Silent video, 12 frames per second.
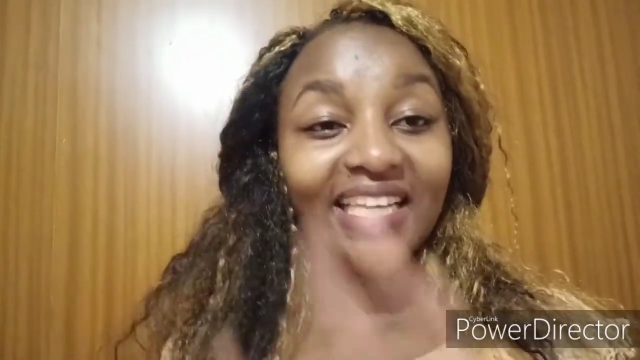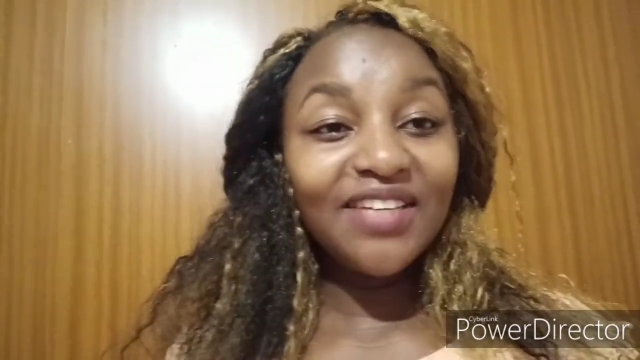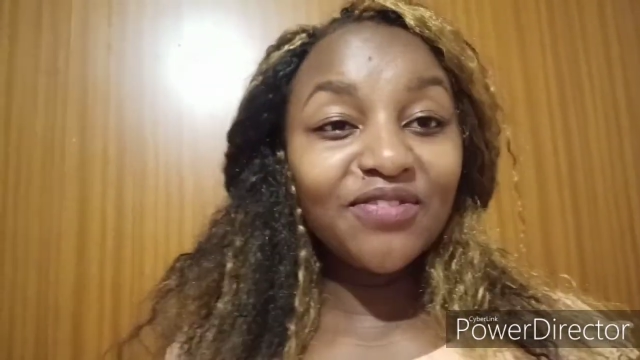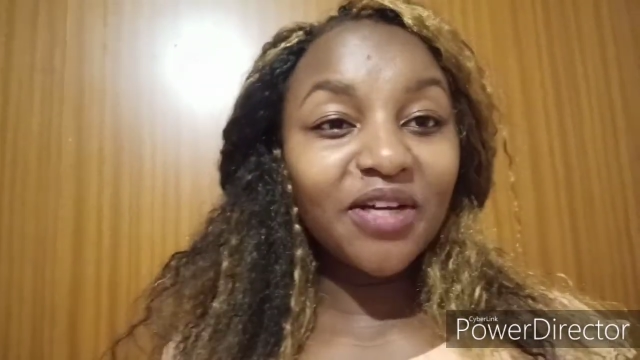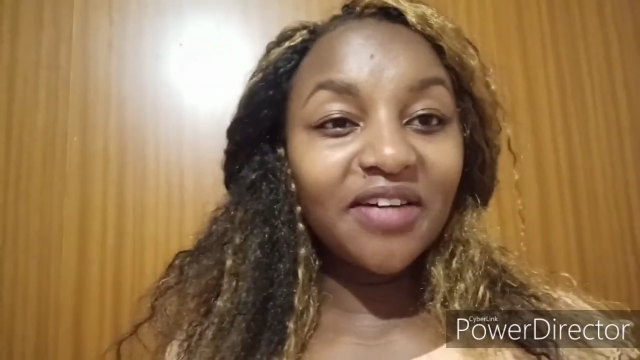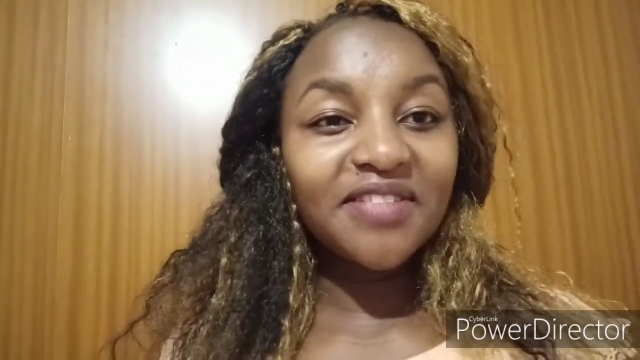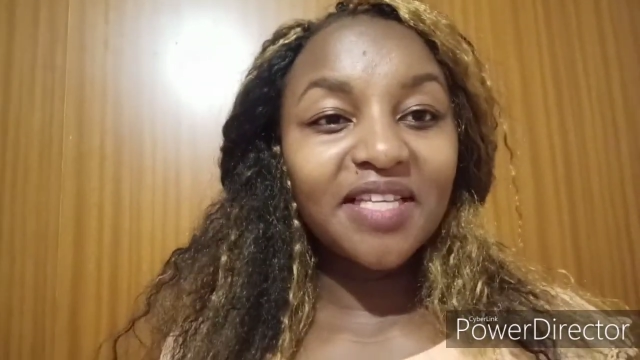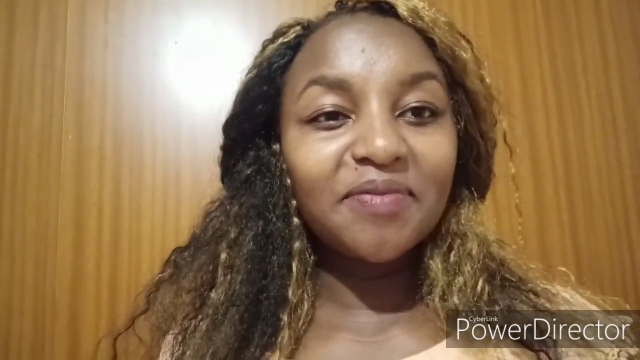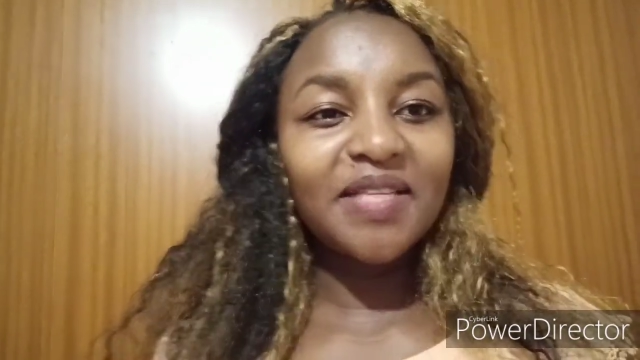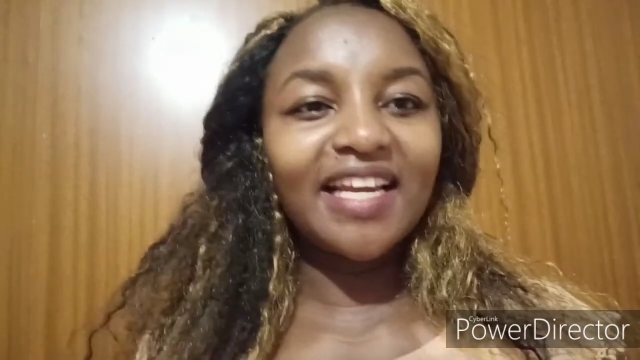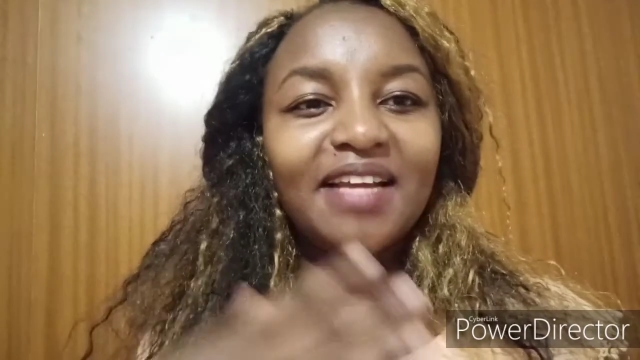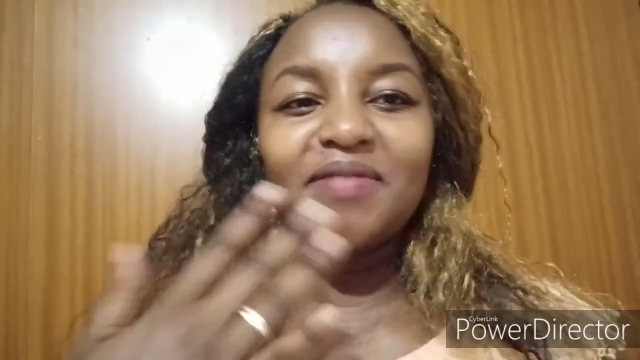If you have
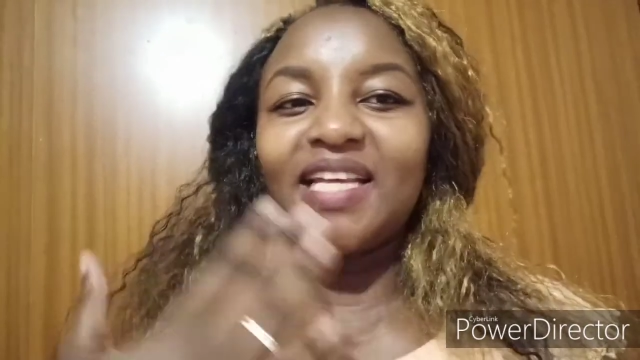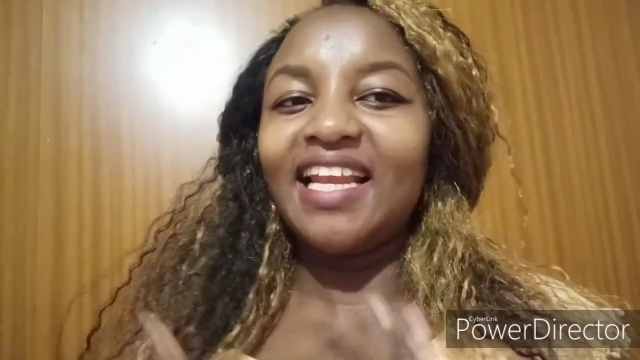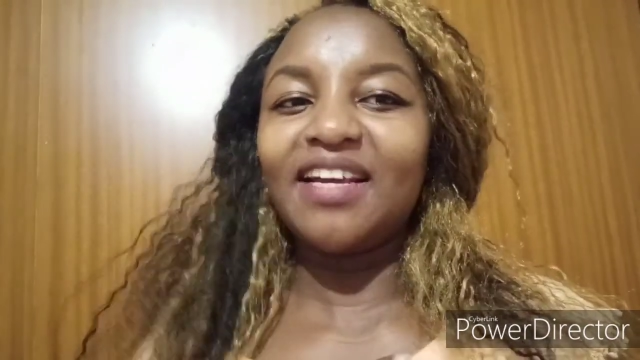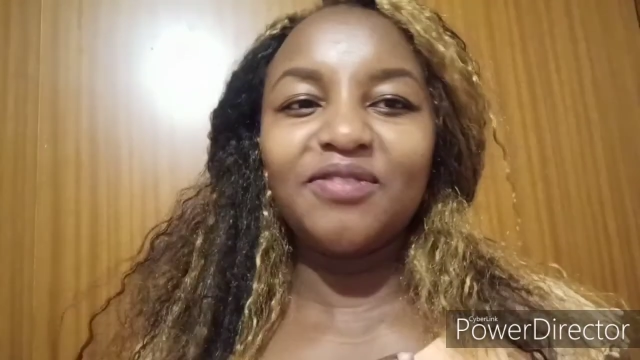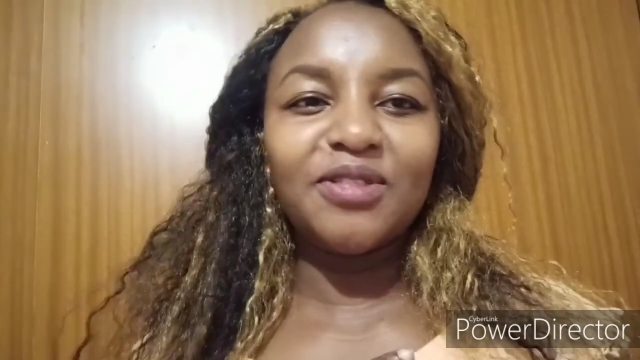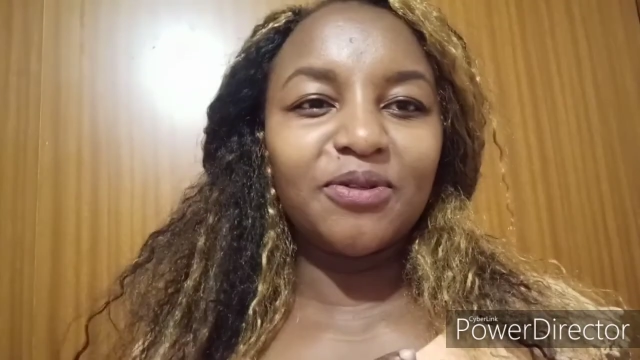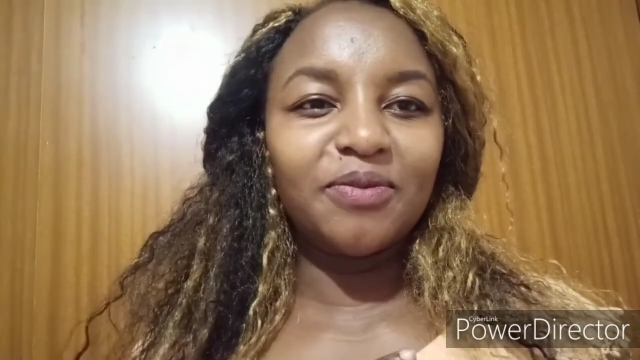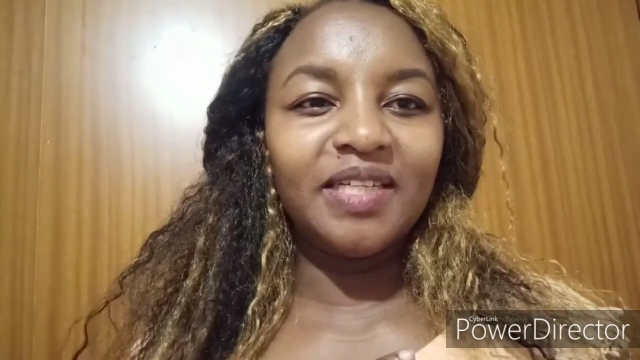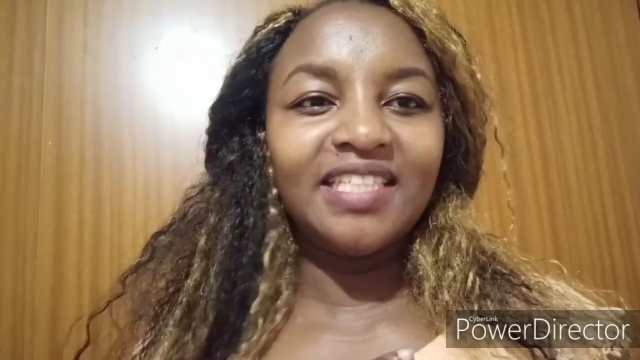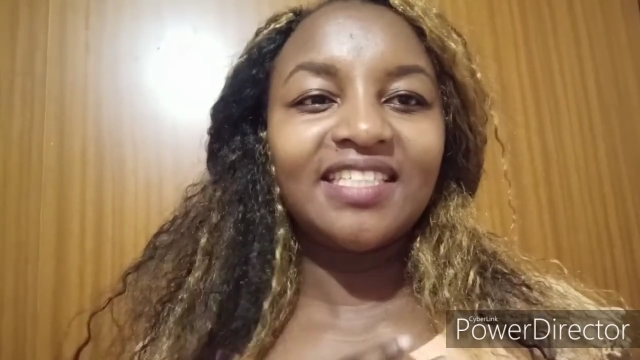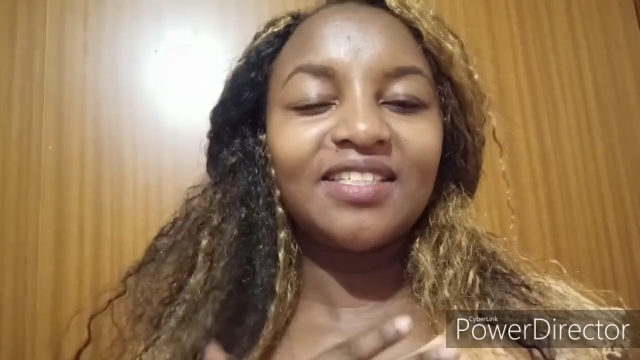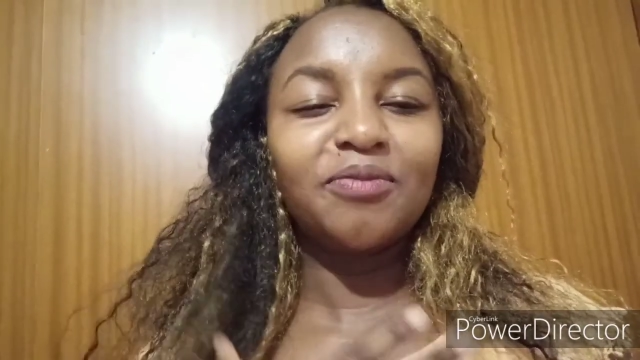subscribed, I love you so
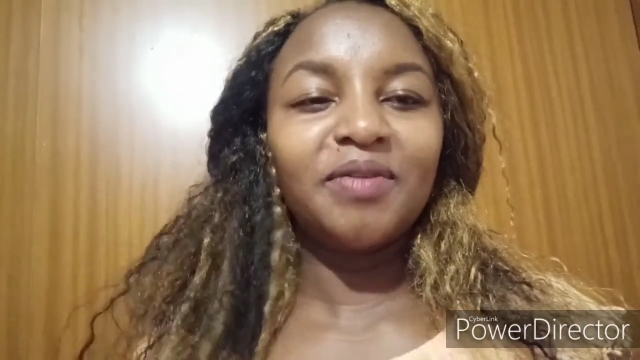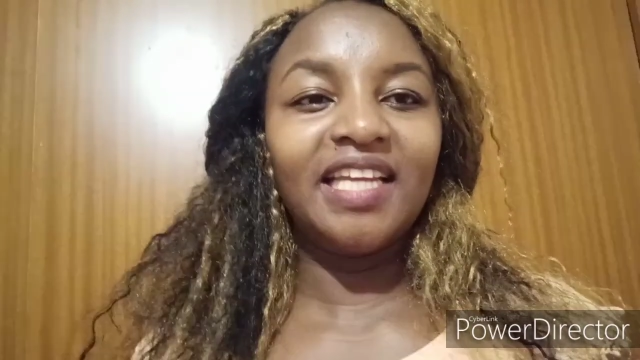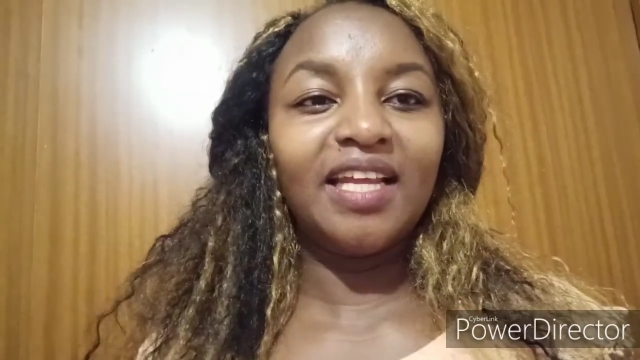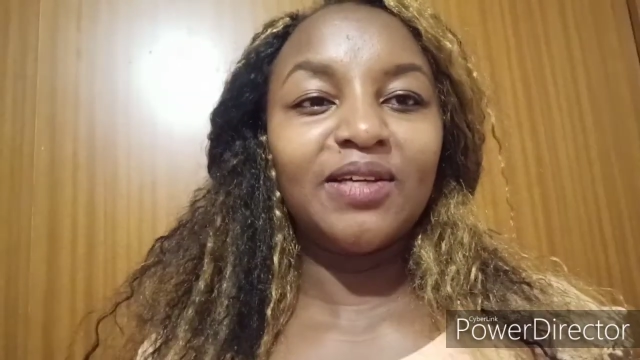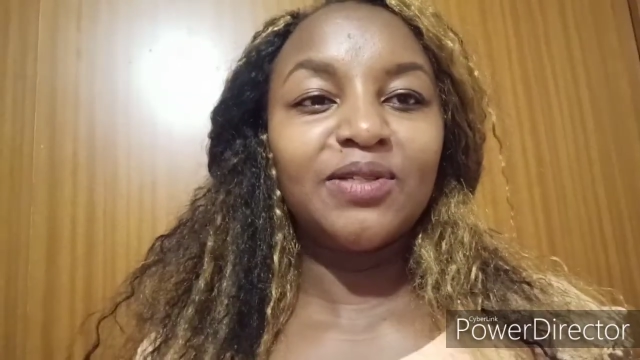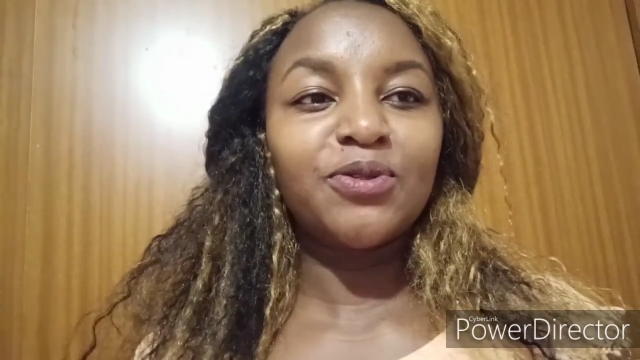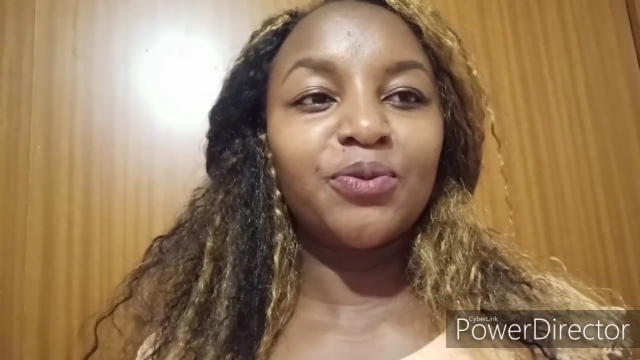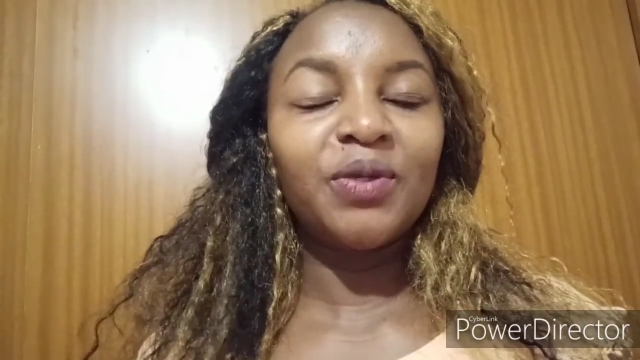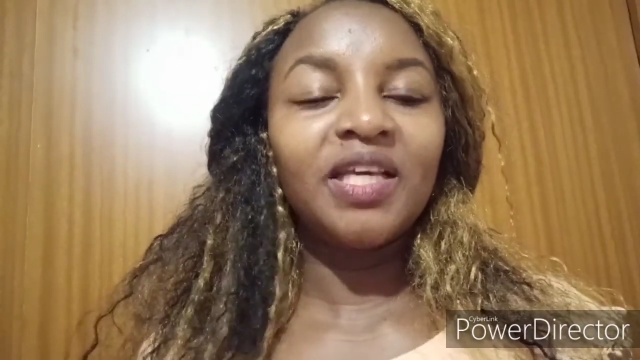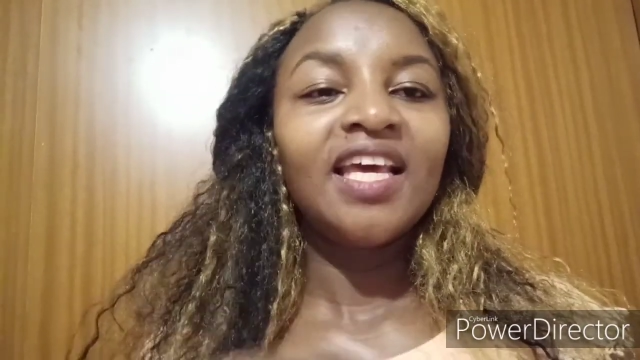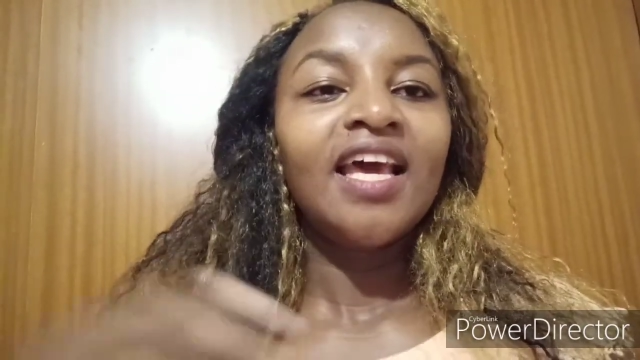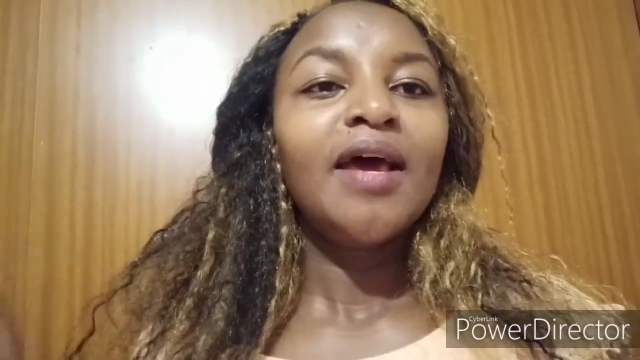much. You mean a lot to
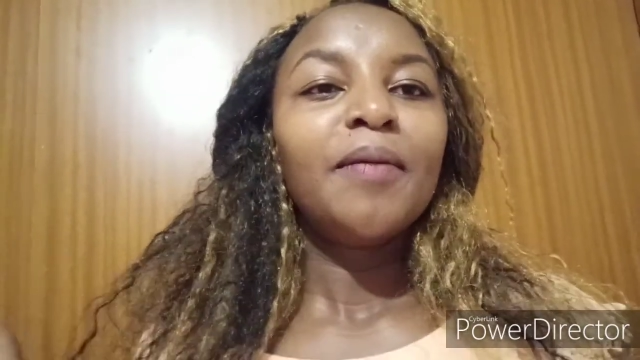me.